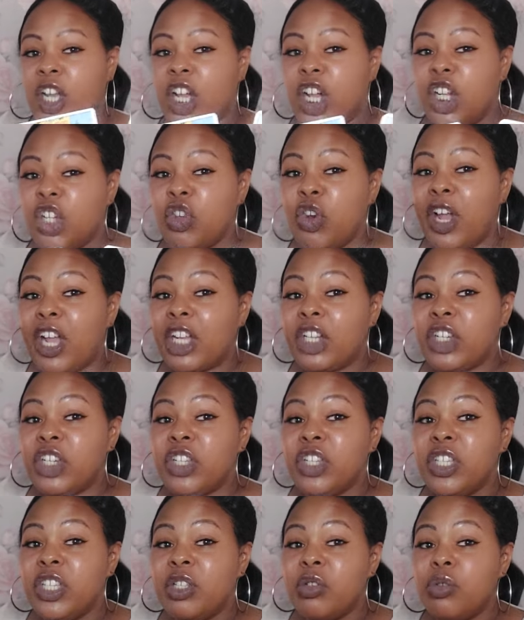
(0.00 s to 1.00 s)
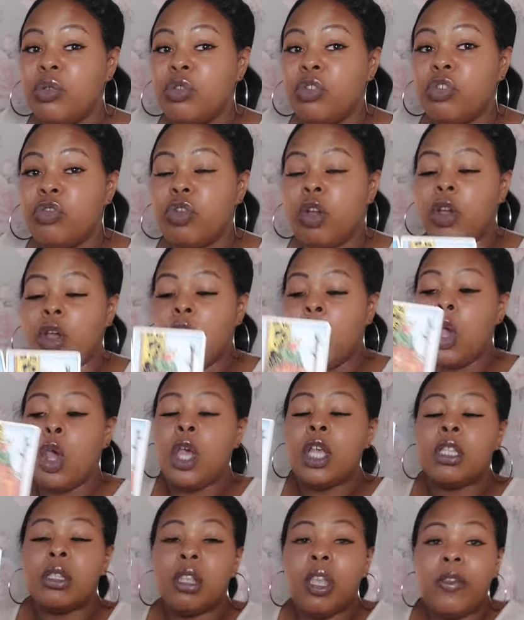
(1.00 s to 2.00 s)
Attraction still strong.
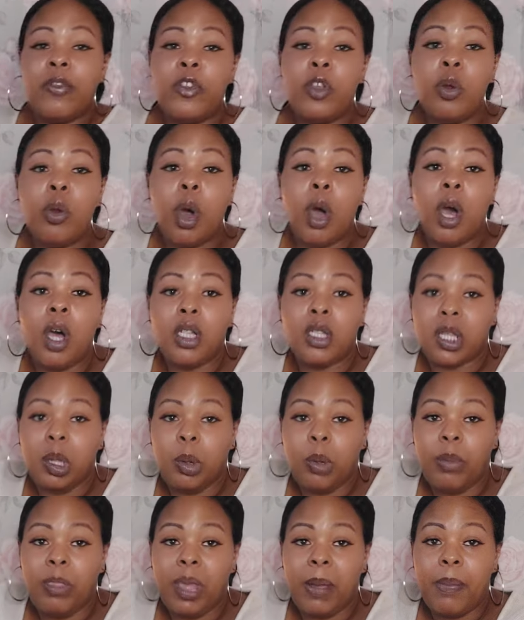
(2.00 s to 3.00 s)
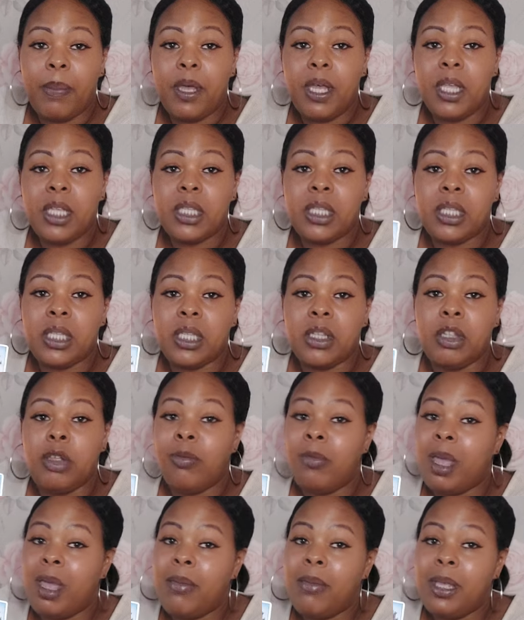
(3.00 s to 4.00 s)
If you are done with that person, you
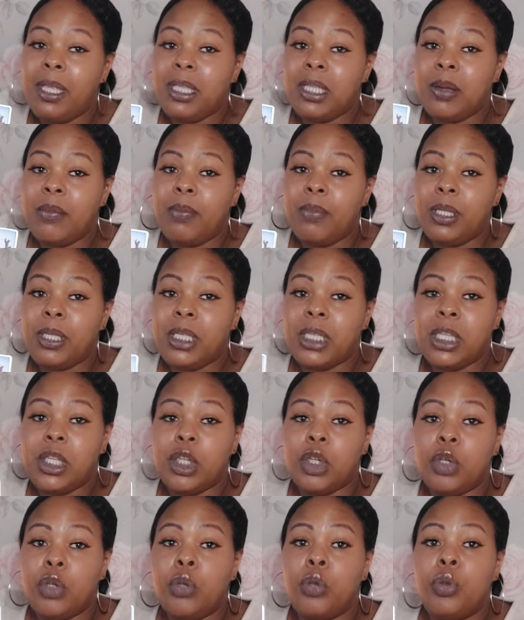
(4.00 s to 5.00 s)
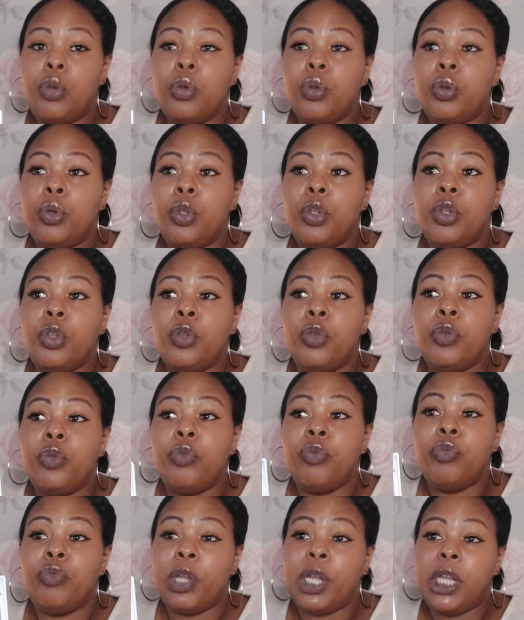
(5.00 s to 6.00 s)
may meet somebody who
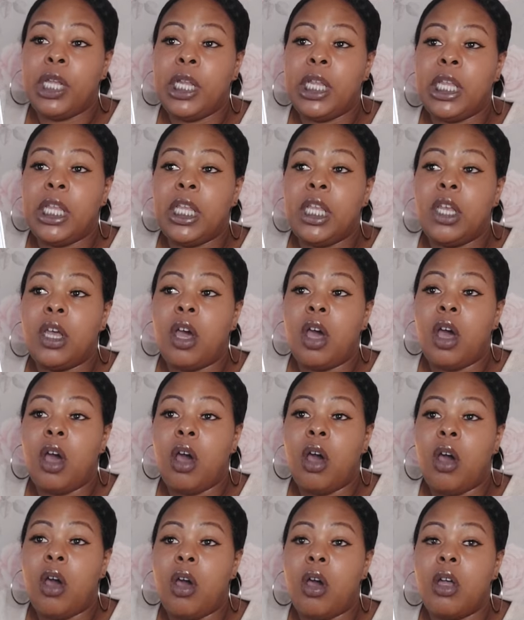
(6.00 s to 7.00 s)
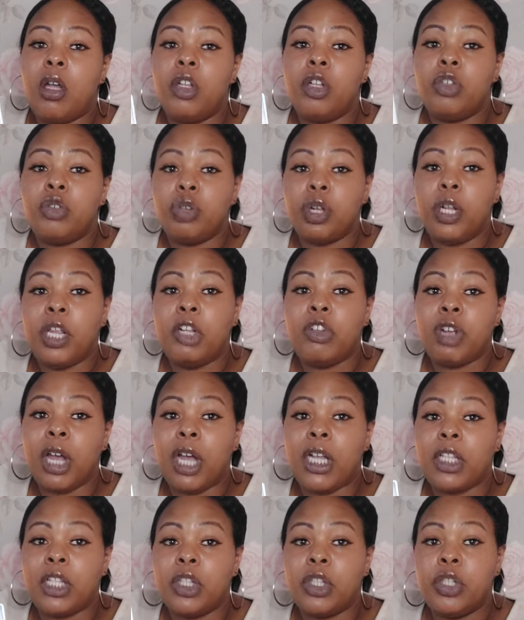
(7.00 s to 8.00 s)
you really are truly
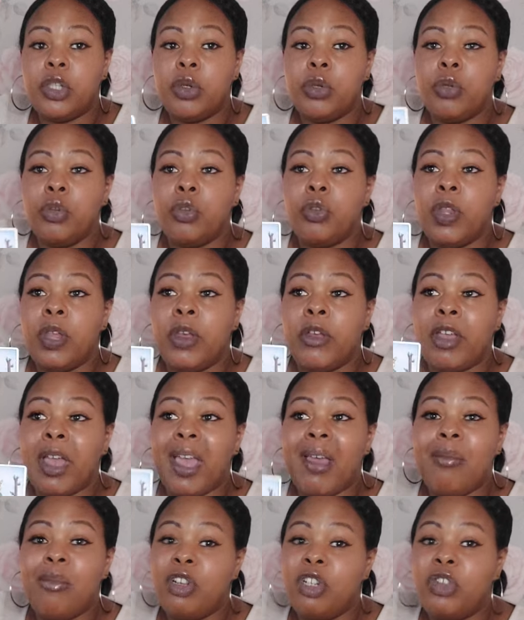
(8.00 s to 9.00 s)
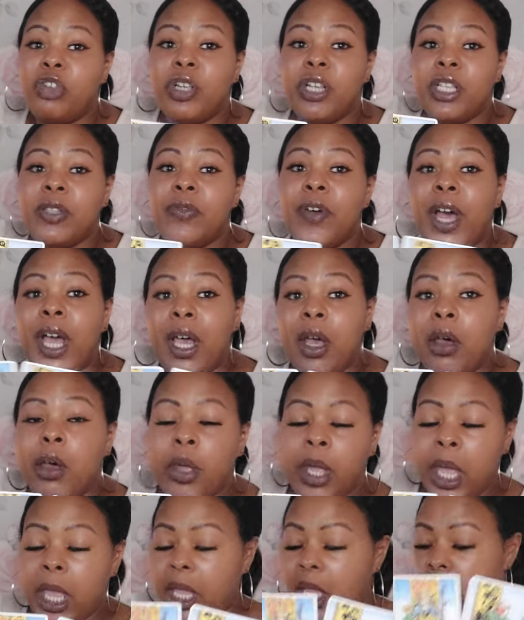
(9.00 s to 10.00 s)
attracted to. The chemistry is fire,
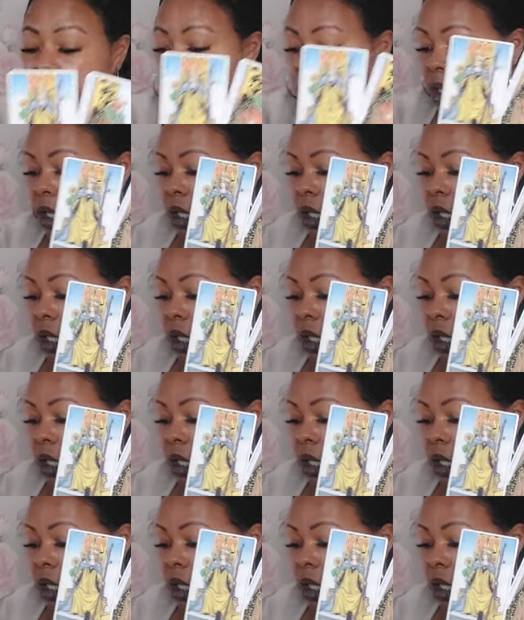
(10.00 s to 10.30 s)
okay?